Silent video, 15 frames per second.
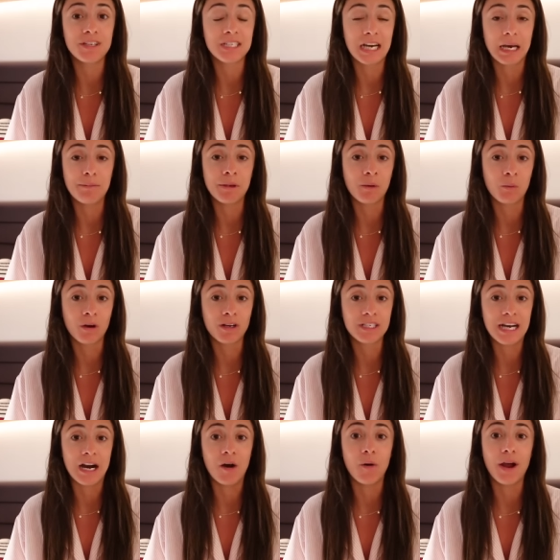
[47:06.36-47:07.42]
The timing worked
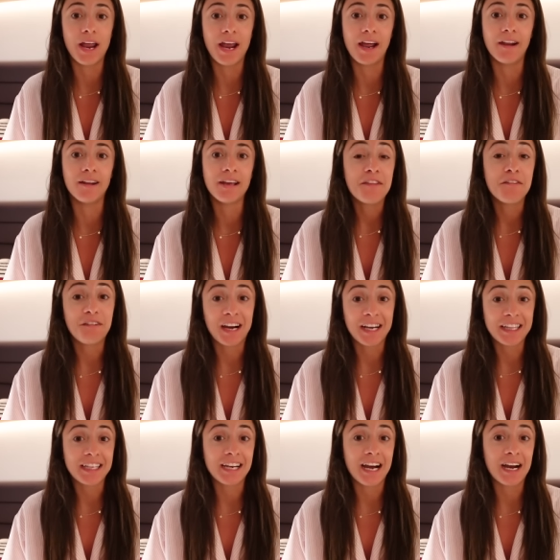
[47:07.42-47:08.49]
out and the fact
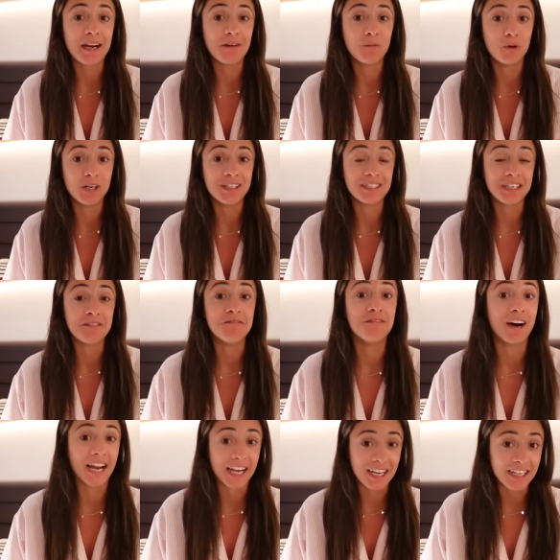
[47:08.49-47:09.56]
that I was
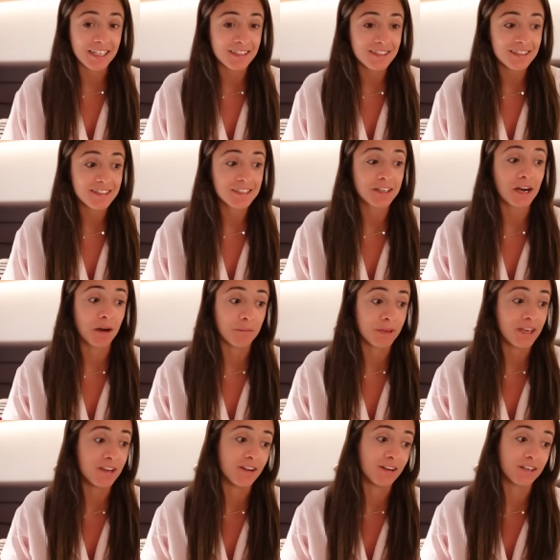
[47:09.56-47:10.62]
invited to come
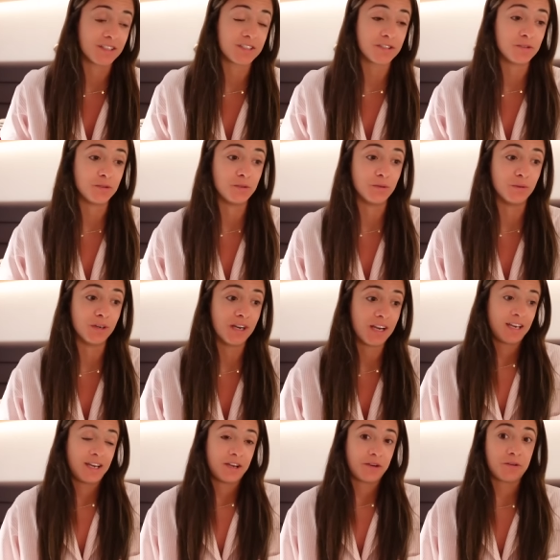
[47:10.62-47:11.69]
here to
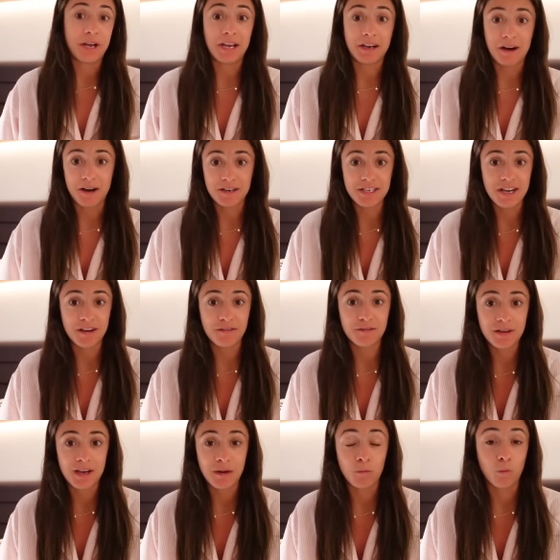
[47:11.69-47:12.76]
create content
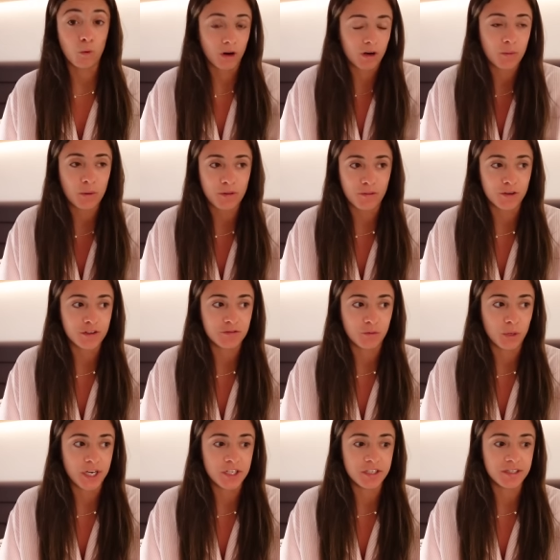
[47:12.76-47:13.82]
and work with Virgin
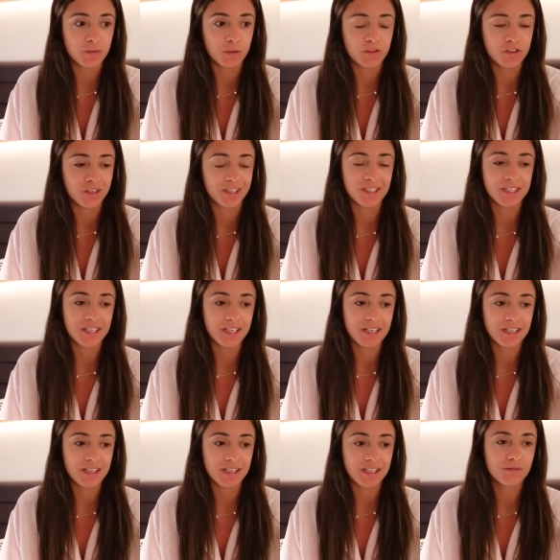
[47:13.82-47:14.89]
Voyages was just
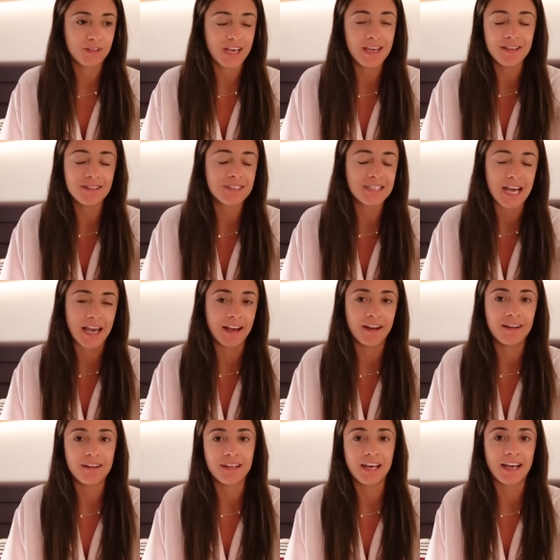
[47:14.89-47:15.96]
insane.
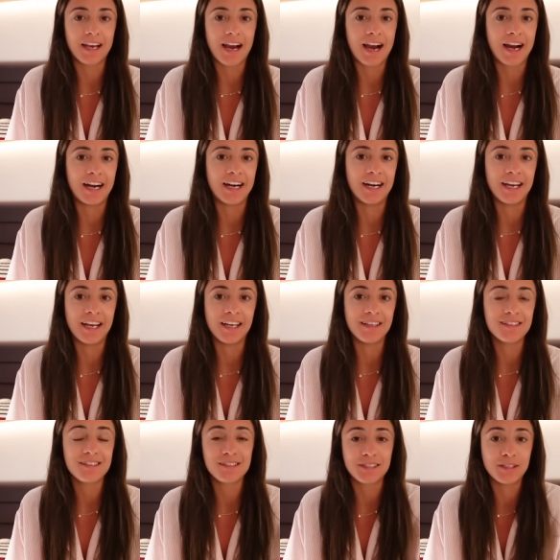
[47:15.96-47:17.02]
Like I
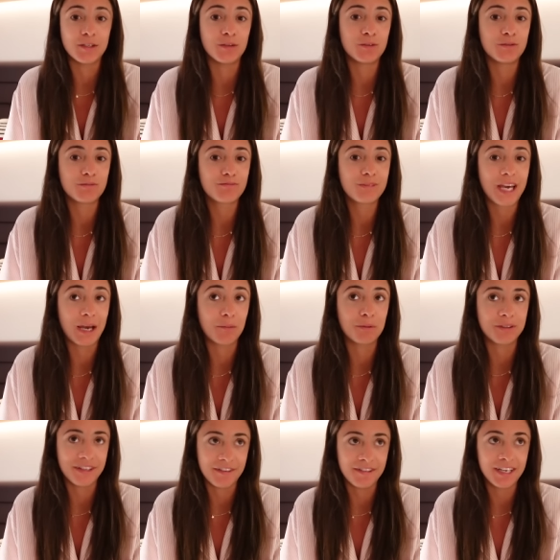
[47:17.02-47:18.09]
still can't
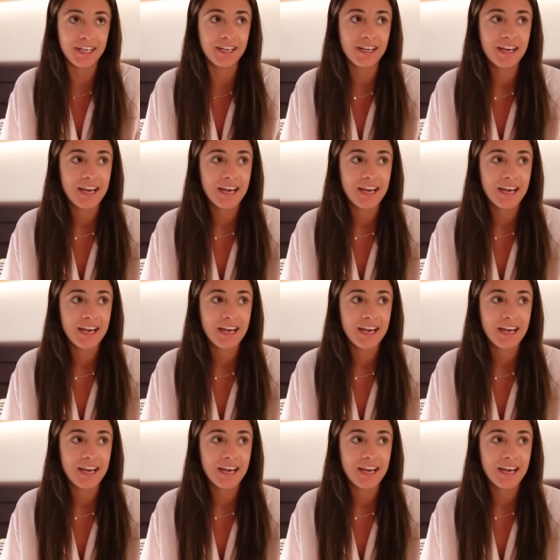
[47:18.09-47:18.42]
believe it.